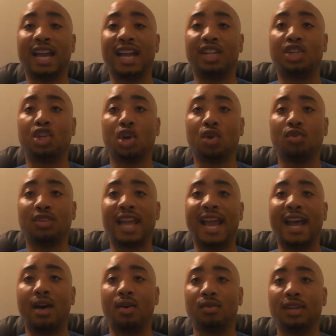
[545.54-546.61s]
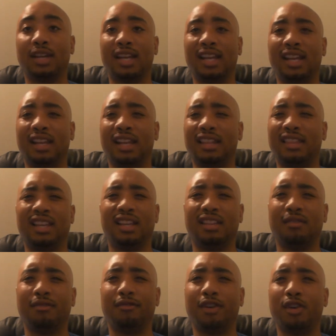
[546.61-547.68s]
got choked out in, I think,
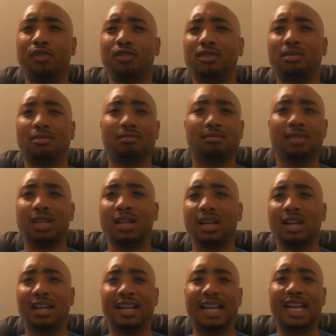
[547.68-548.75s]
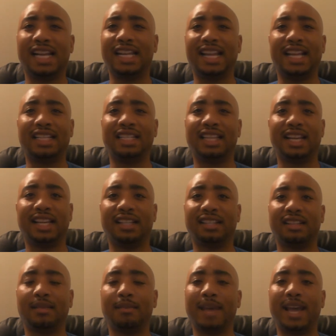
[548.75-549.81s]
the first 98
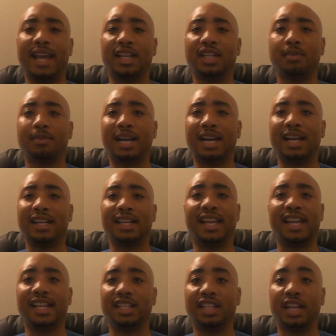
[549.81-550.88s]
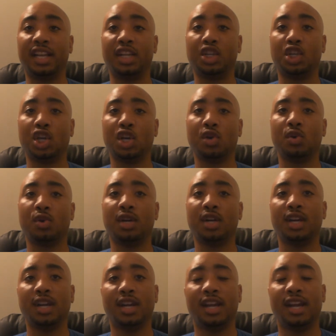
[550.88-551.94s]
seconds of the match by a guillotine choke.
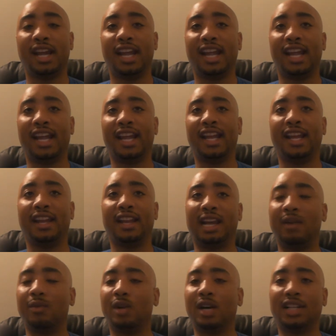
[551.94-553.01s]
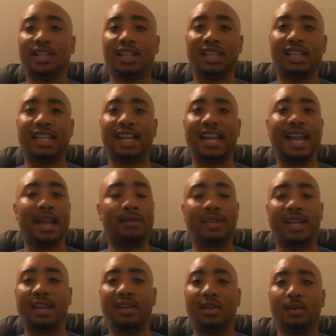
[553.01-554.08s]
And I watched the
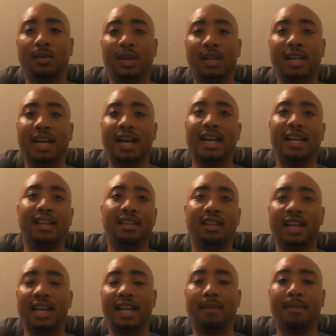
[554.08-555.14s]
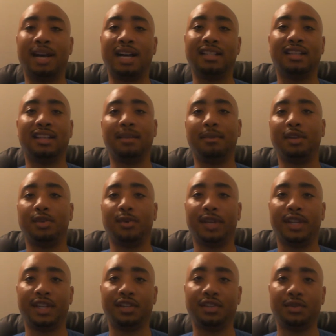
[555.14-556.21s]
countdown and whatnot and the animosity
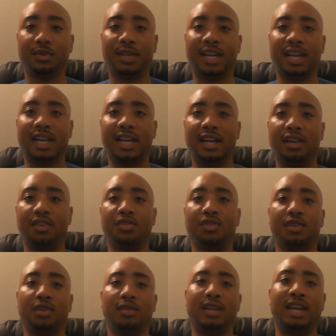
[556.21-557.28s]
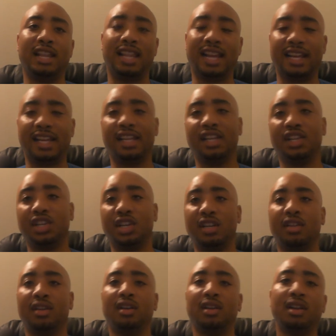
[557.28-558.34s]
between these two guys, you know, not liking each
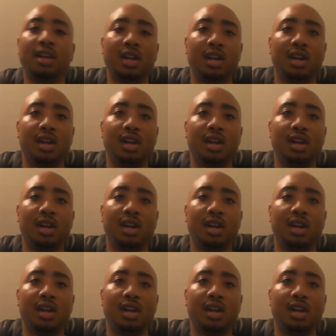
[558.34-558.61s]
other.